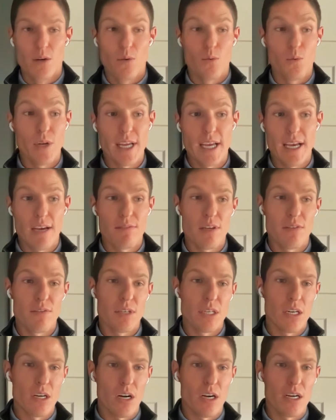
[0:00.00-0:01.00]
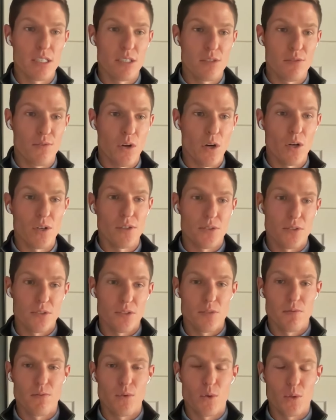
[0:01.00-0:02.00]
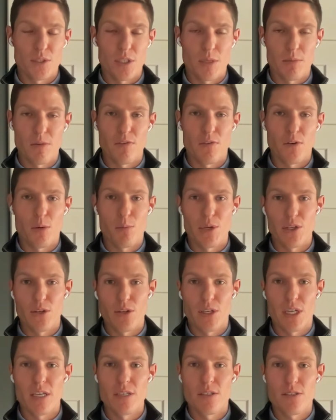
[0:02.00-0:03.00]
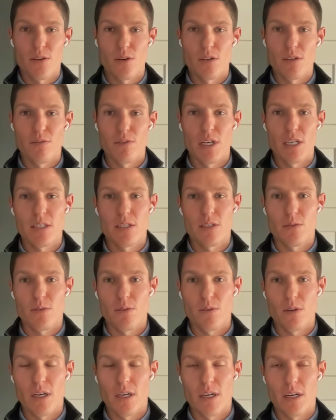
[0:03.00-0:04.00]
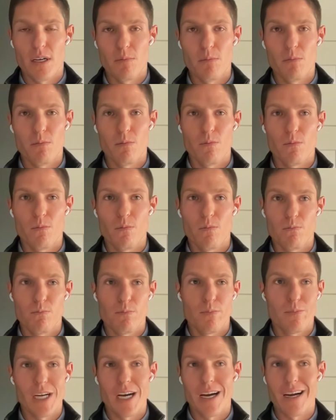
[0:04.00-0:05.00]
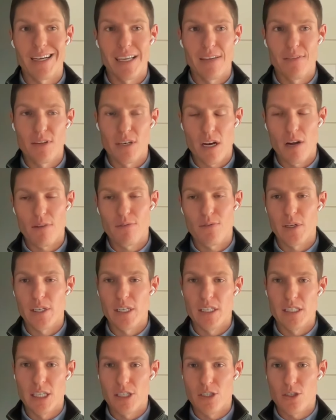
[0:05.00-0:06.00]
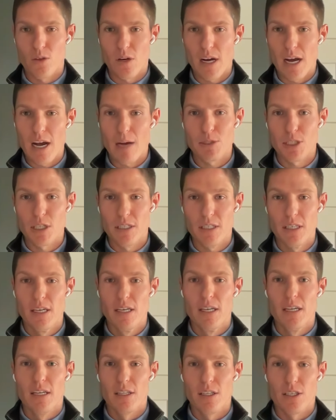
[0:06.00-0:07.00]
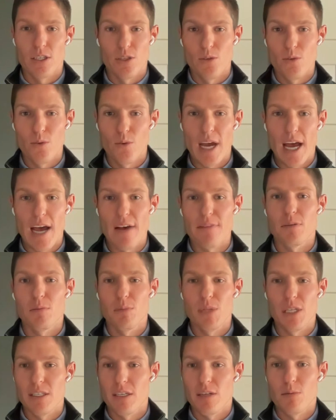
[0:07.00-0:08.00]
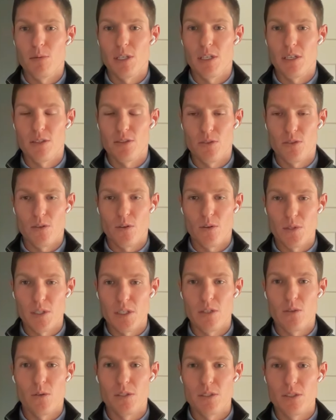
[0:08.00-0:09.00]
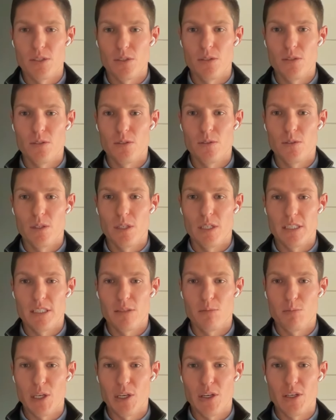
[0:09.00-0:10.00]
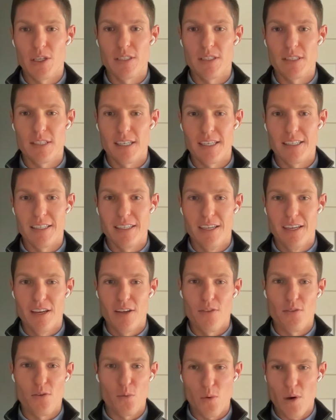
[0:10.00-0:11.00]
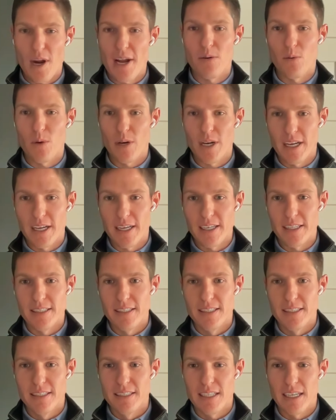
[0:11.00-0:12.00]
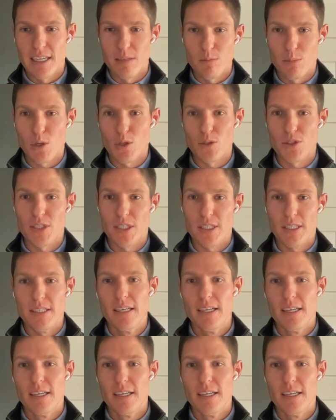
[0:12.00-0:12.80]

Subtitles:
we have even gone as far as for some of our bigger keystone events, not even offering a digital option. Like you have to be there because you're only going to experience it the right way in person.